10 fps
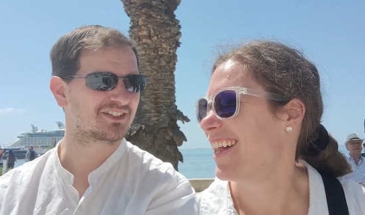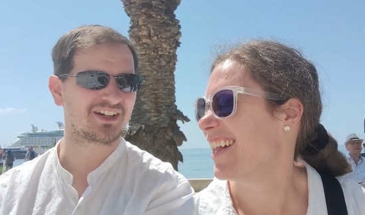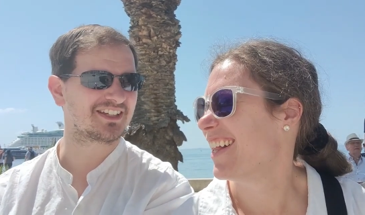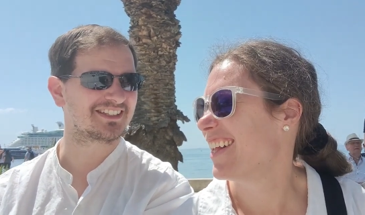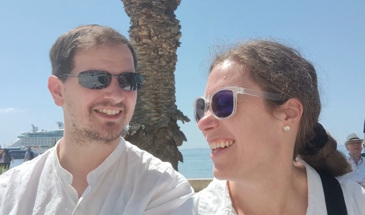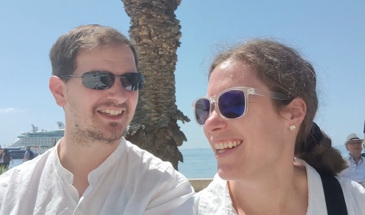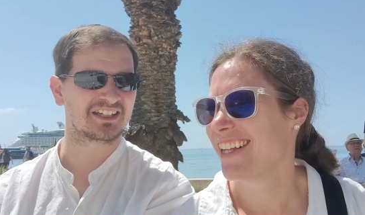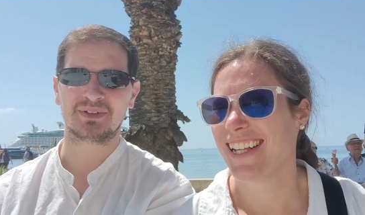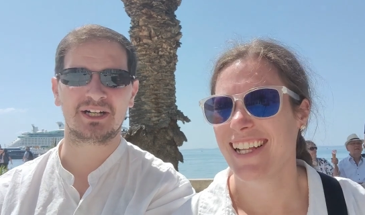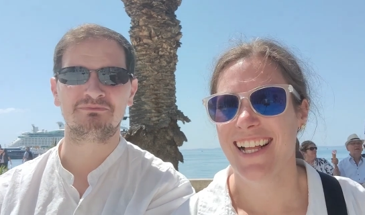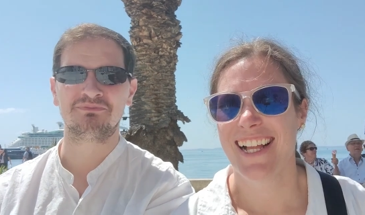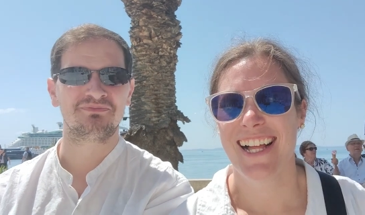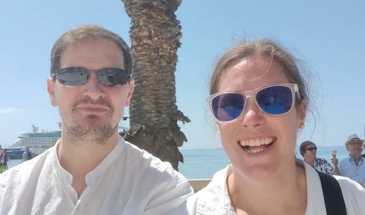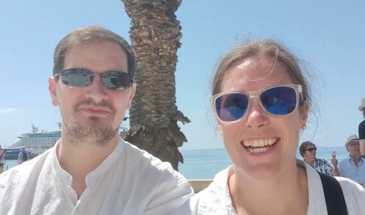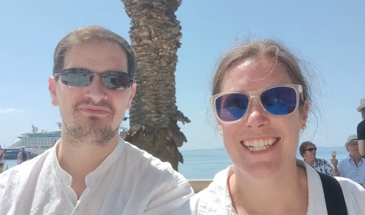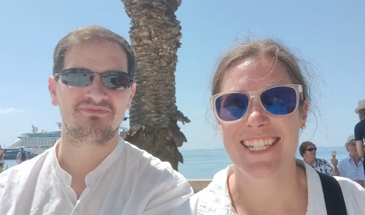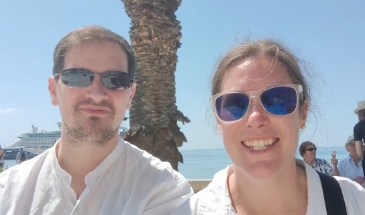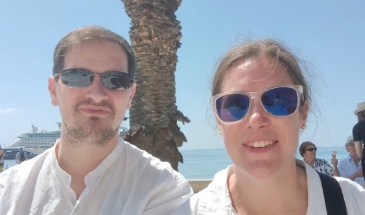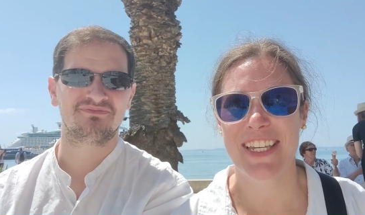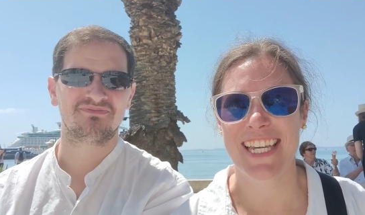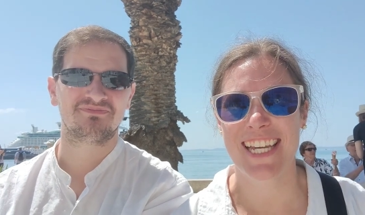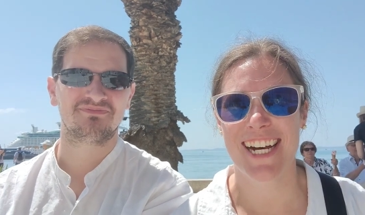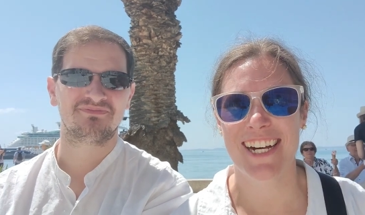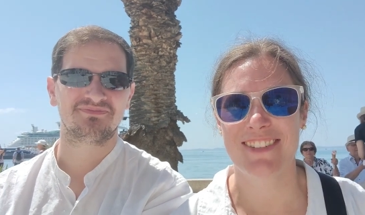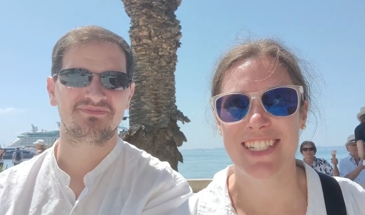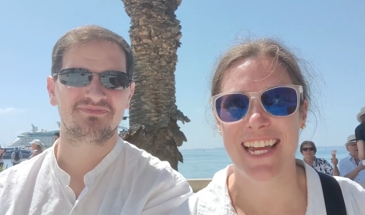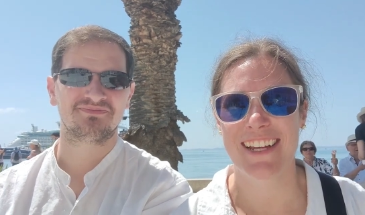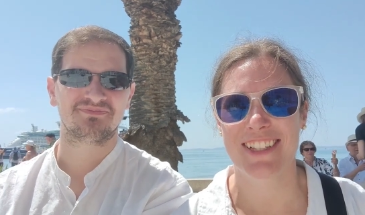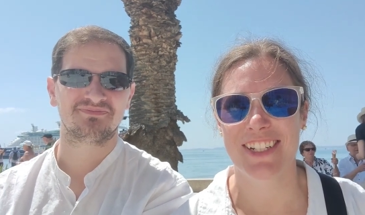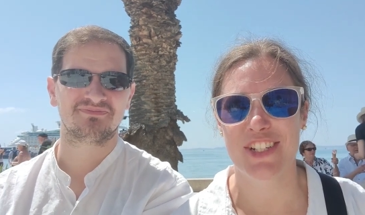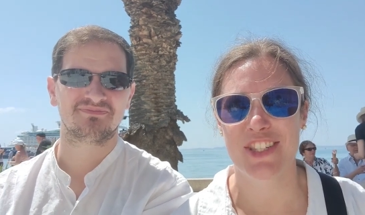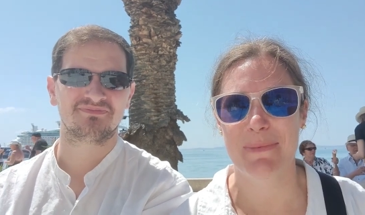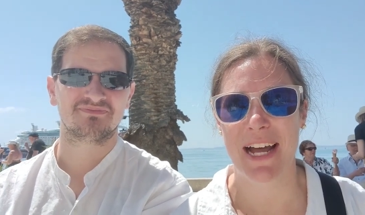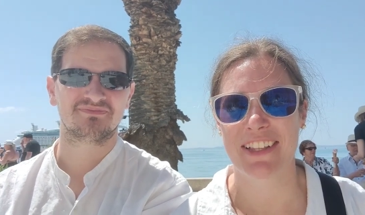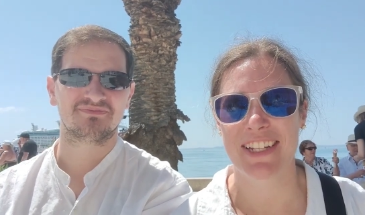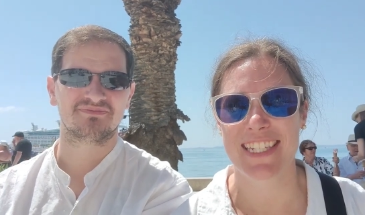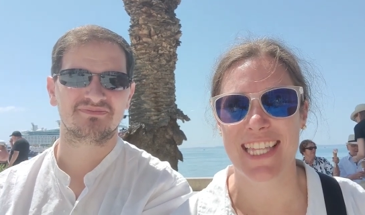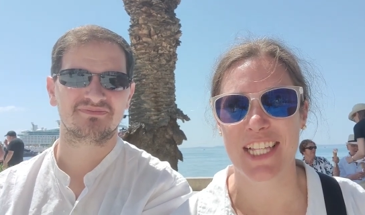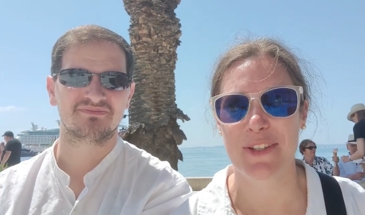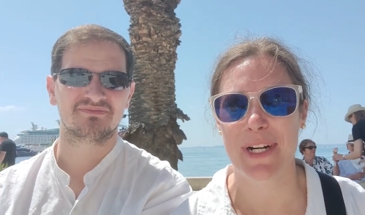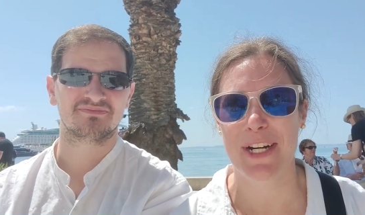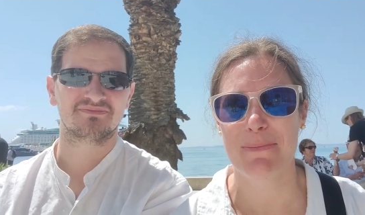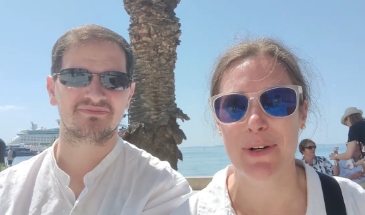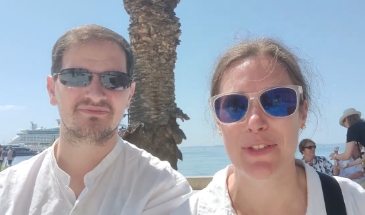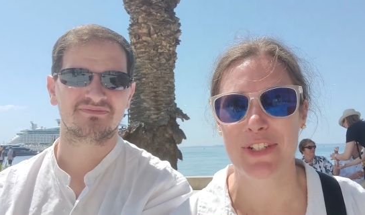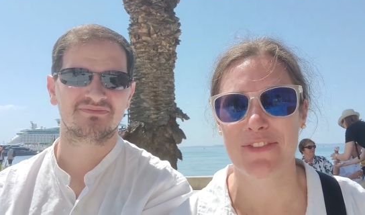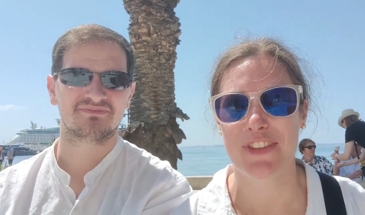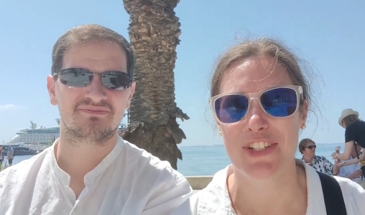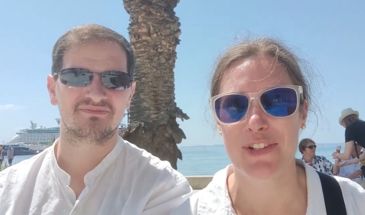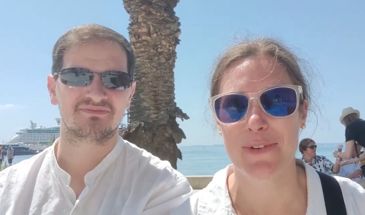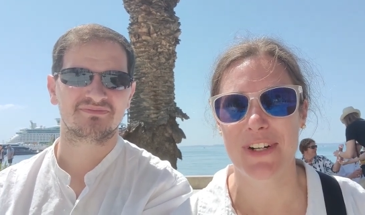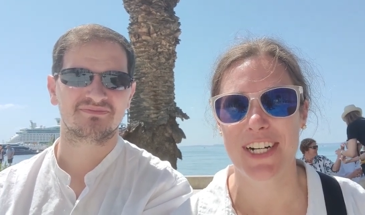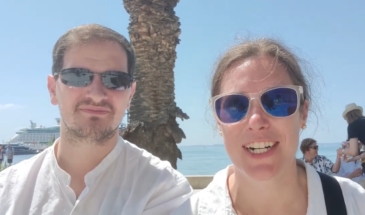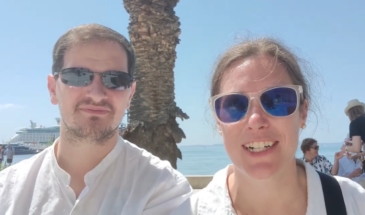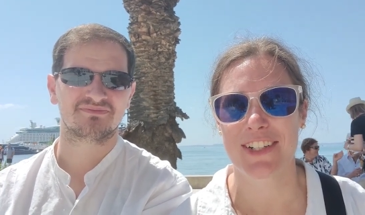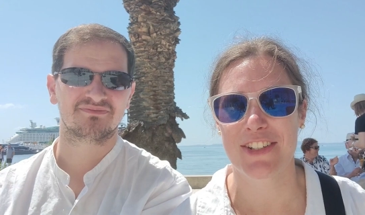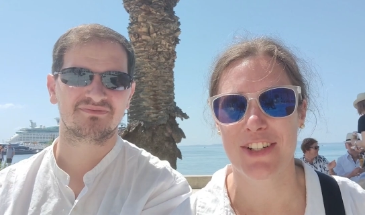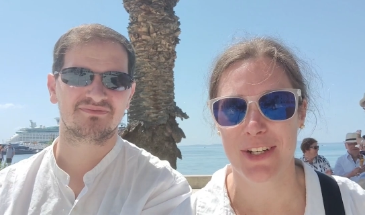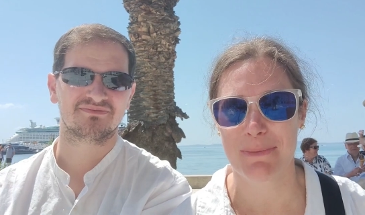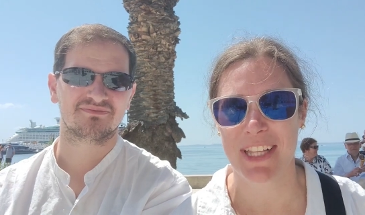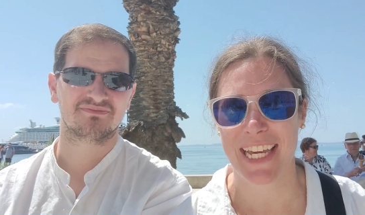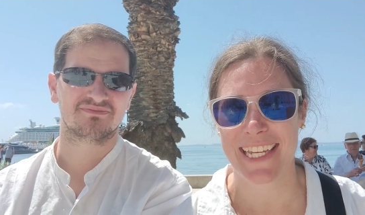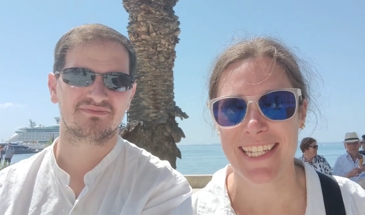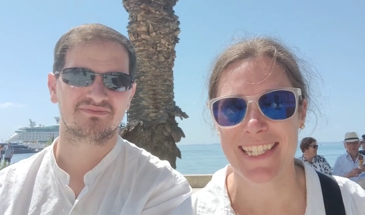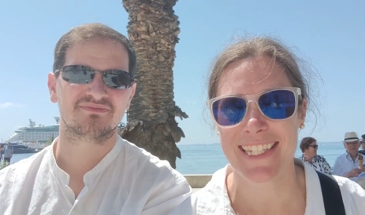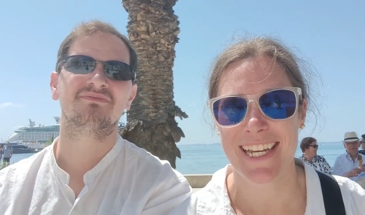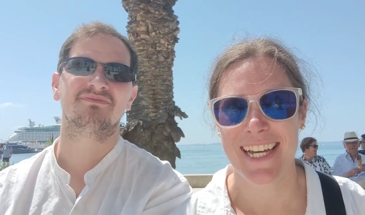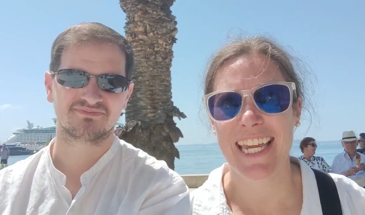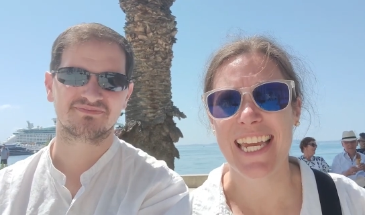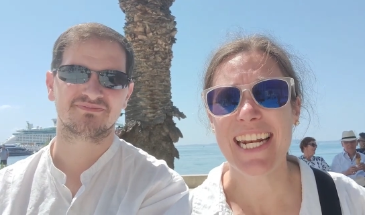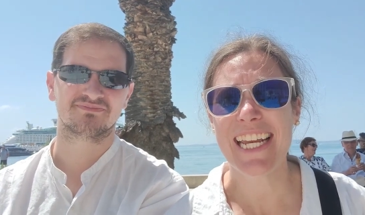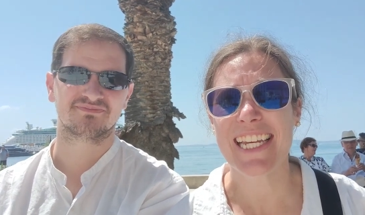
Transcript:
Speaker 1: it's crazy to think about.
Speaker 2: And speaking of Diocletian's palace, that's where most of the tour took place. It